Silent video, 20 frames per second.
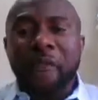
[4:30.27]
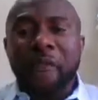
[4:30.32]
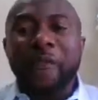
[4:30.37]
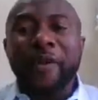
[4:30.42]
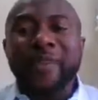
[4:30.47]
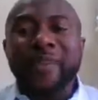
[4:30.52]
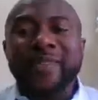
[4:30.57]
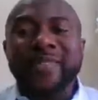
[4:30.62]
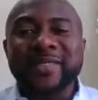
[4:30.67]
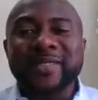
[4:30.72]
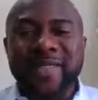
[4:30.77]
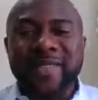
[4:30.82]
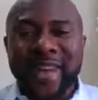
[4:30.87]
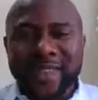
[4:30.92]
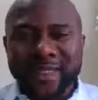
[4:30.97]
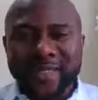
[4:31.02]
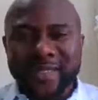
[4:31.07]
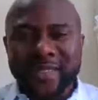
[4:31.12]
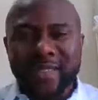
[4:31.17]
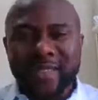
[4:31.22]
For
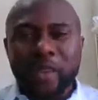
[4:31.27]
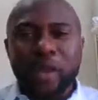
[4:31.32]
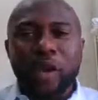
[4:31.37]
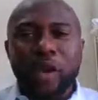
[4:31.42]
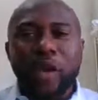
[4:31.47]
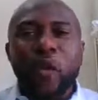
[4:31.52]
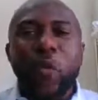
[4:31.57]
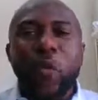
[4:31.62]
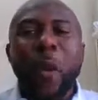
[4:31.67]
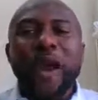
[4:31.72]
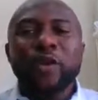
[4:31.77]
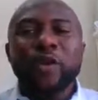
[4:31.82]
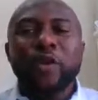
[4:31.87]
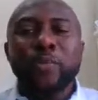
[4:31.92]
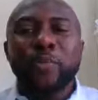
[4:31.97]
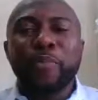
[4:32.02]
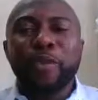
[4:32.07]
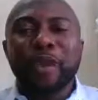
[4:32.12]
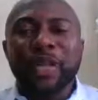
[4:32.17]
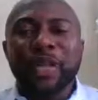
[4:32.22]
instance, why do
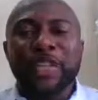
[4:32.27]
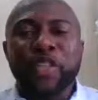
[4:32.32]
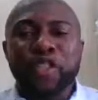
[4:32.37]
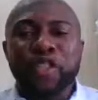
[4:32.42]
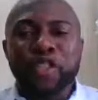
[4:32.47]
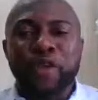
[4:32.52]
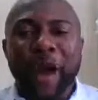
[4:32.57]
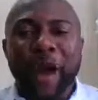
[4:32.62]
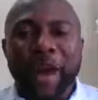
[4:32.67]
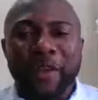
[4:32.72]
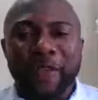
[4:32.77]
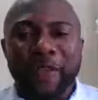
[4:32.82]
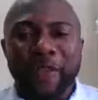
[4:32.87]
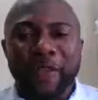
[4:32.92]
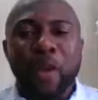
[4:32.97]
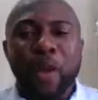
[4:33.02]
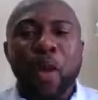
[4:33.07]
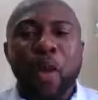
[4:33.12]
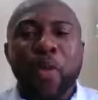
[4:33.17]
bullies strive?